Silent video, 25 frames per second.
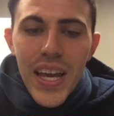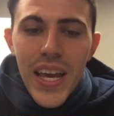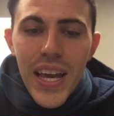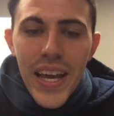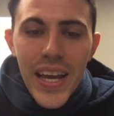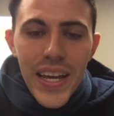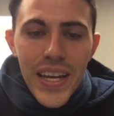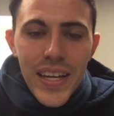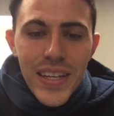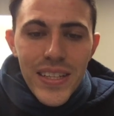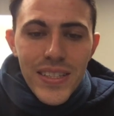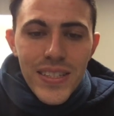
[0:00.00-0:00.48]

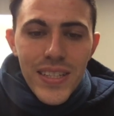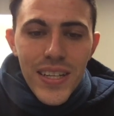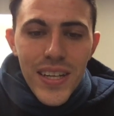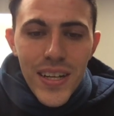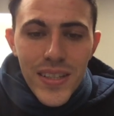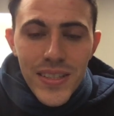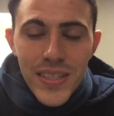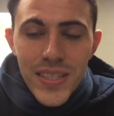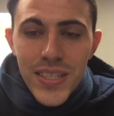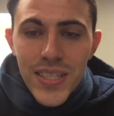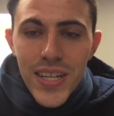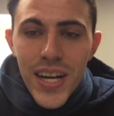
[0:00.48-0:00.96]
And
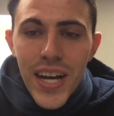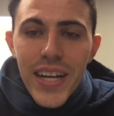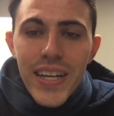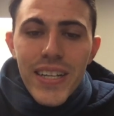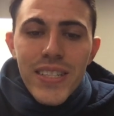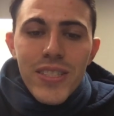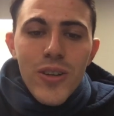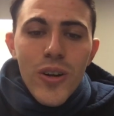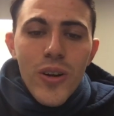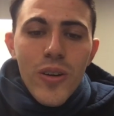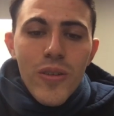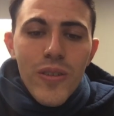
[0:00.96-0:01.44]
the
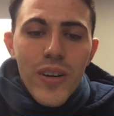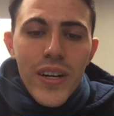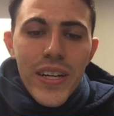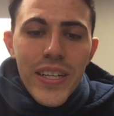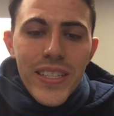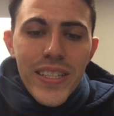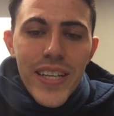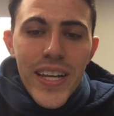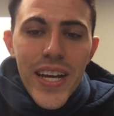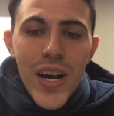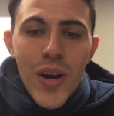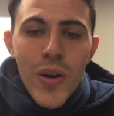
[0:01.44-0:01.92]
Giants are
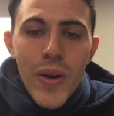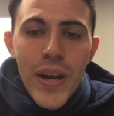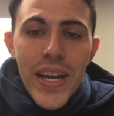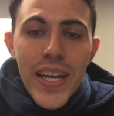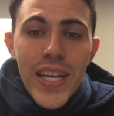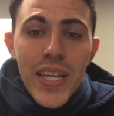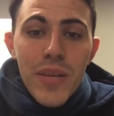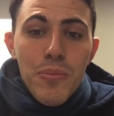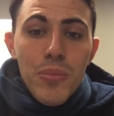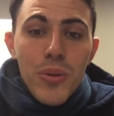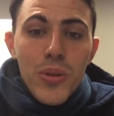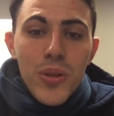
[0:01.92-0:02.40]
right now
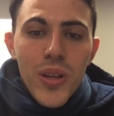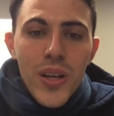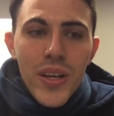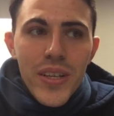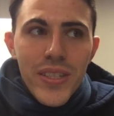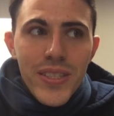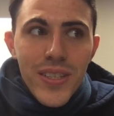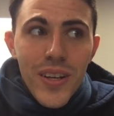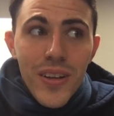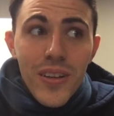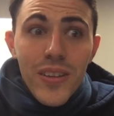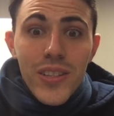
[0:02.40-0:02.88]
a
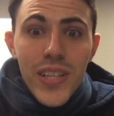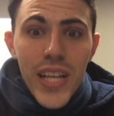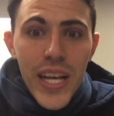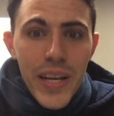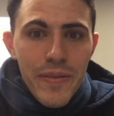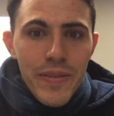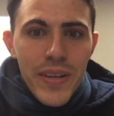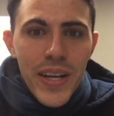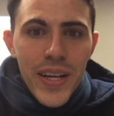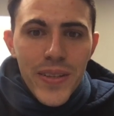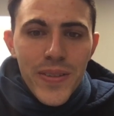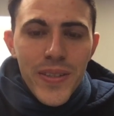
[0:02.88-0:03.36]
plus
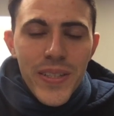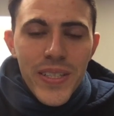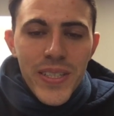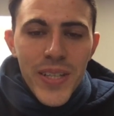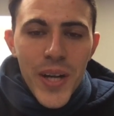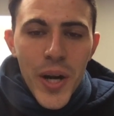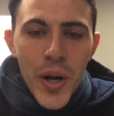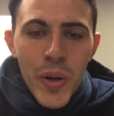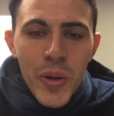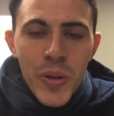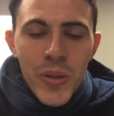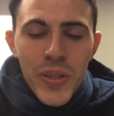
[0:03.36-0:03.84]
11, I think,
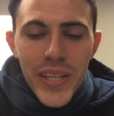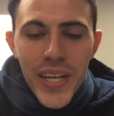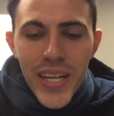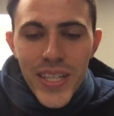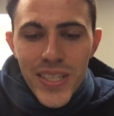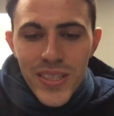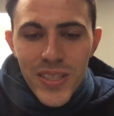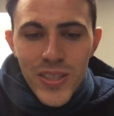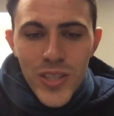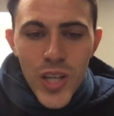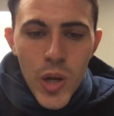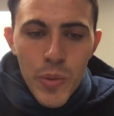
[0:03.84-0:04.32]
currently, I
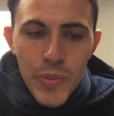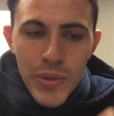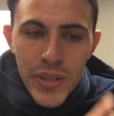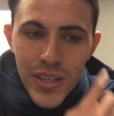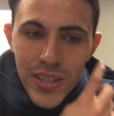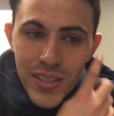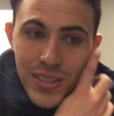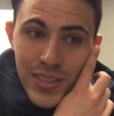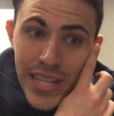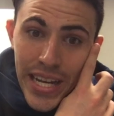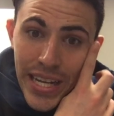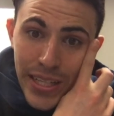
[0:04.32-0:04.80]
just saw,
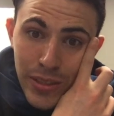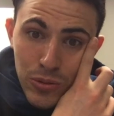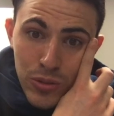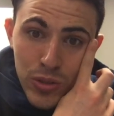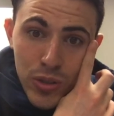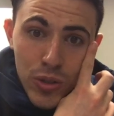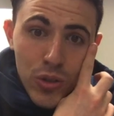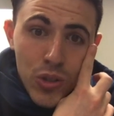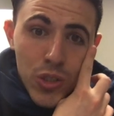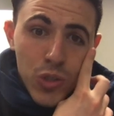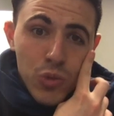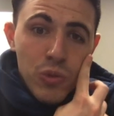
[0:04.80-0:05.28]
because Daniel
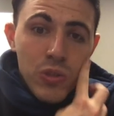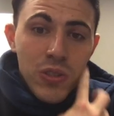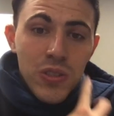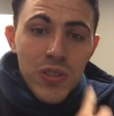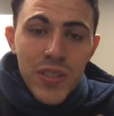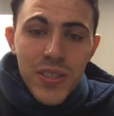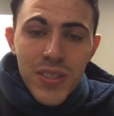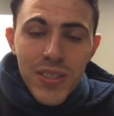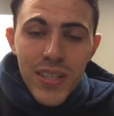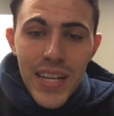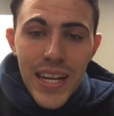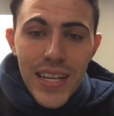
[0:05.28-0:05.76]
Jones was
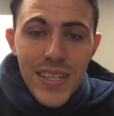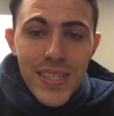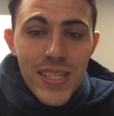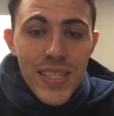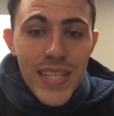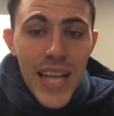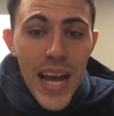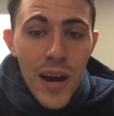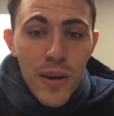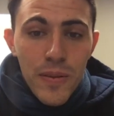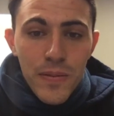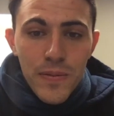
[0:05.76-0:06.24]
listed as
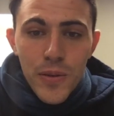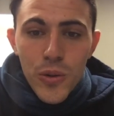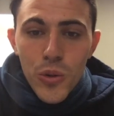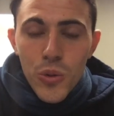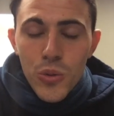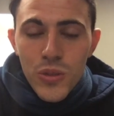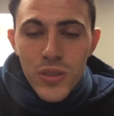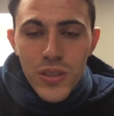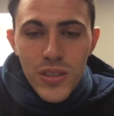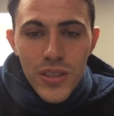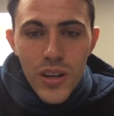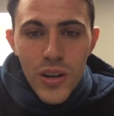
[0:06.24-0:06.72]

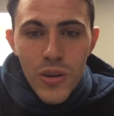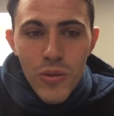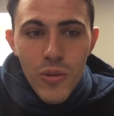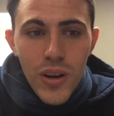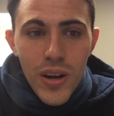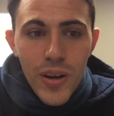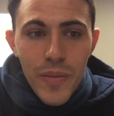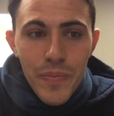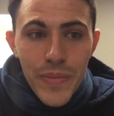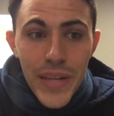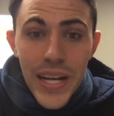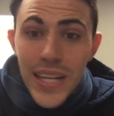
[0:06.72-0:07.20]
doubtful.
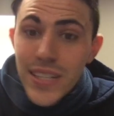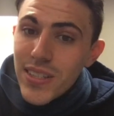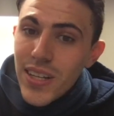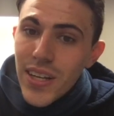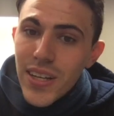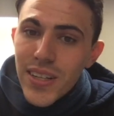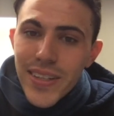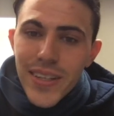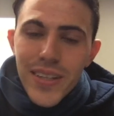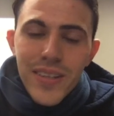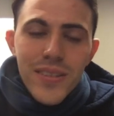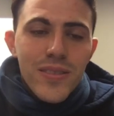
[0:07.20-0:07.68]
So that's
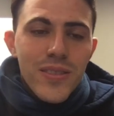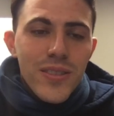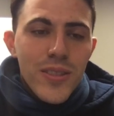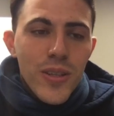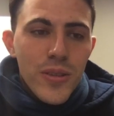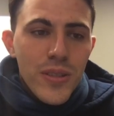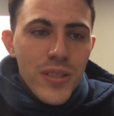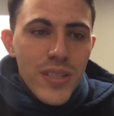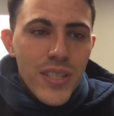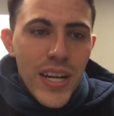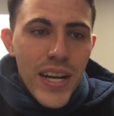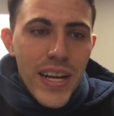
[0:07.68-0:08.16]
not good. So
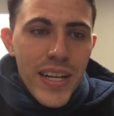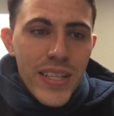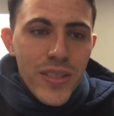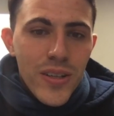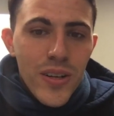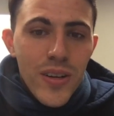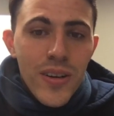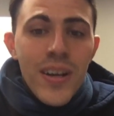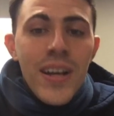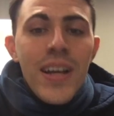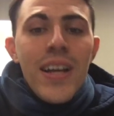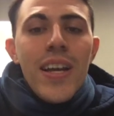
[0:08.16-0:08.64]
the Giants
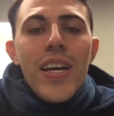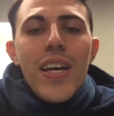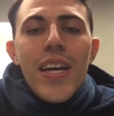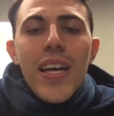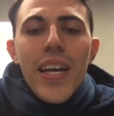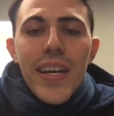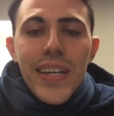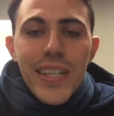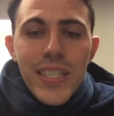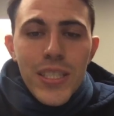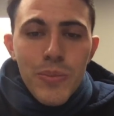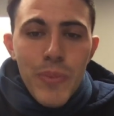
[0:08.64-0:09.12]
are
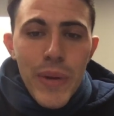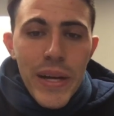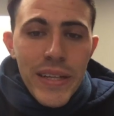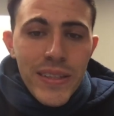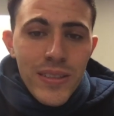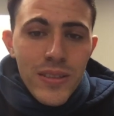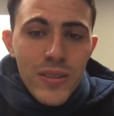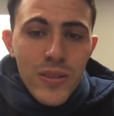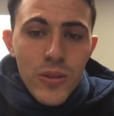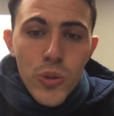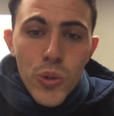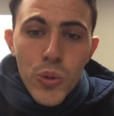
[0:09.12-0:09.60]

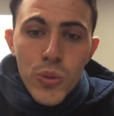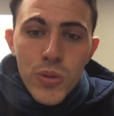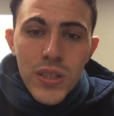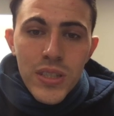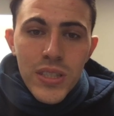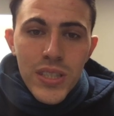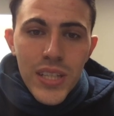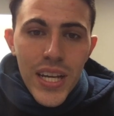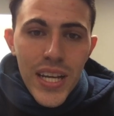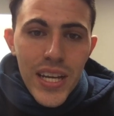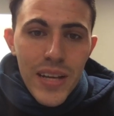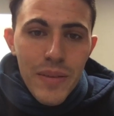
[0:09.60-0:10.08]
expected to lose
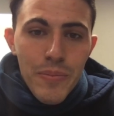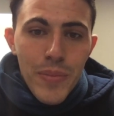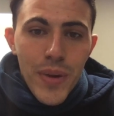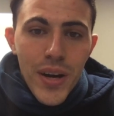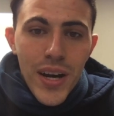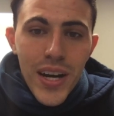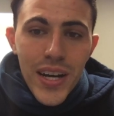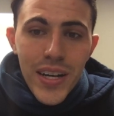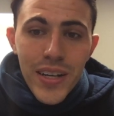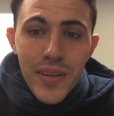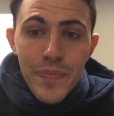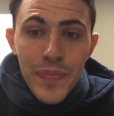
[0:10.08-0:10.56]
this game
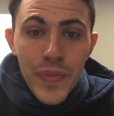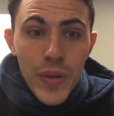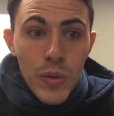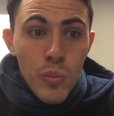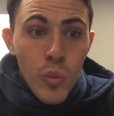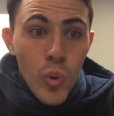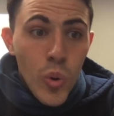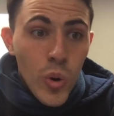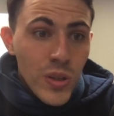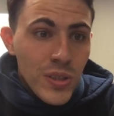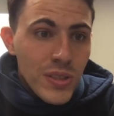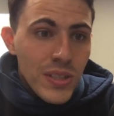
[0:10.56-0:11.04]
by
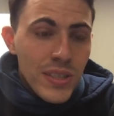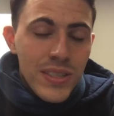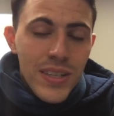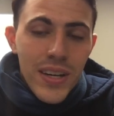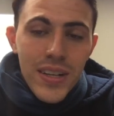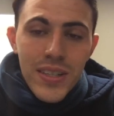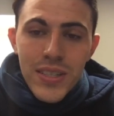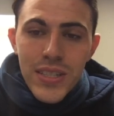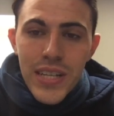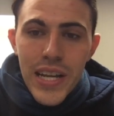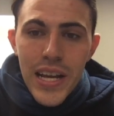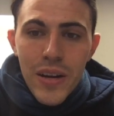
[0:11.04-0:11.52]
more than a
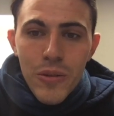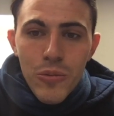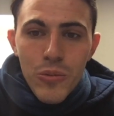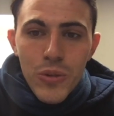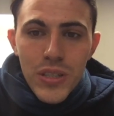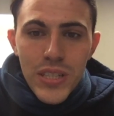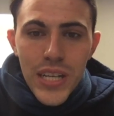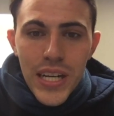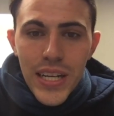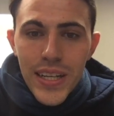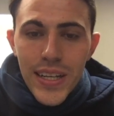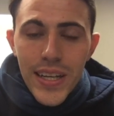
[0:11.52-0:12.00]
touchdown,
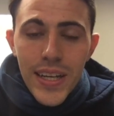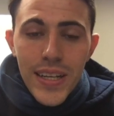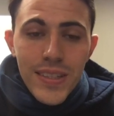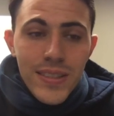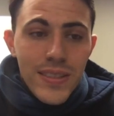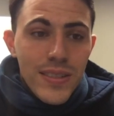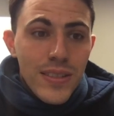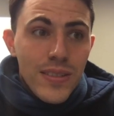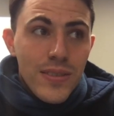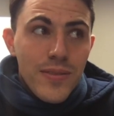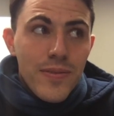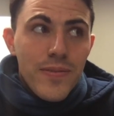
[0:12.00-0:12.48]
which I
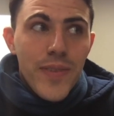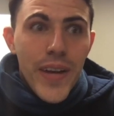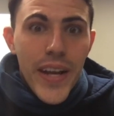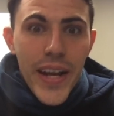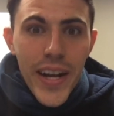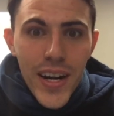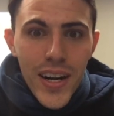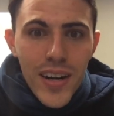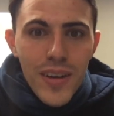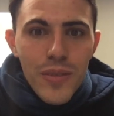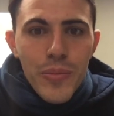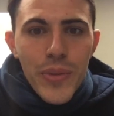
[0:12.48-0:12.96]
guess is
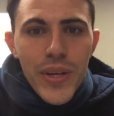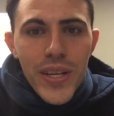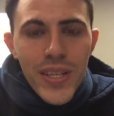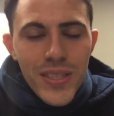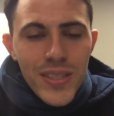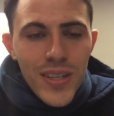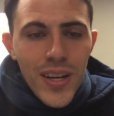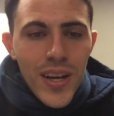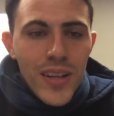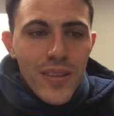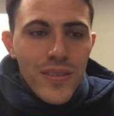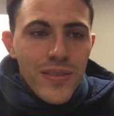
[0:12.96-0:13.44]
fair
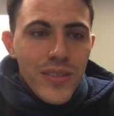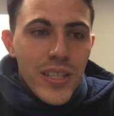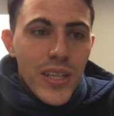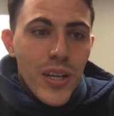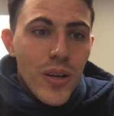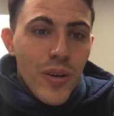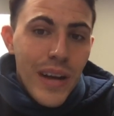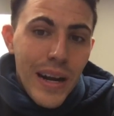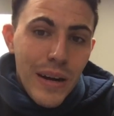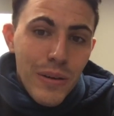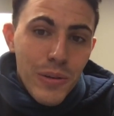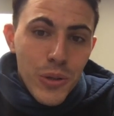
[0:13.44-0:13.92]
based on, you know,
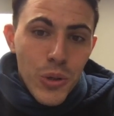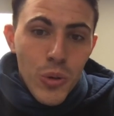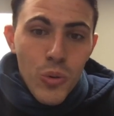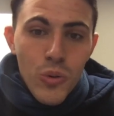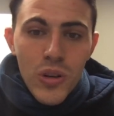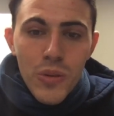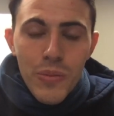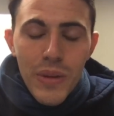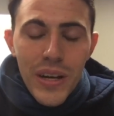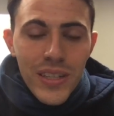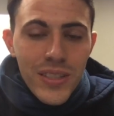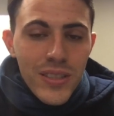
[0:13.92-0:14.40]
our
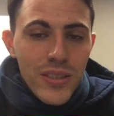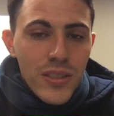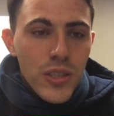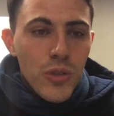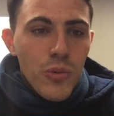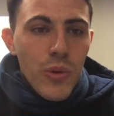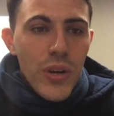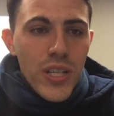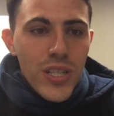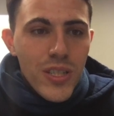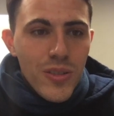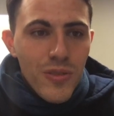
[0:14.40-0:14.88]
quarterback
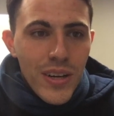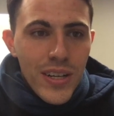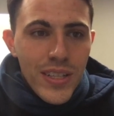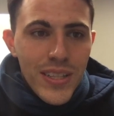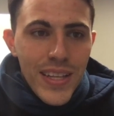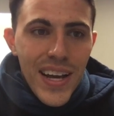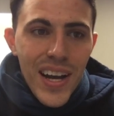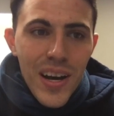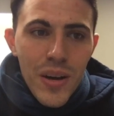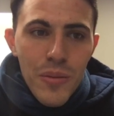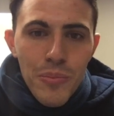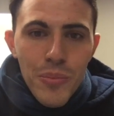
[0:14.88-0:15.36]
situation right now.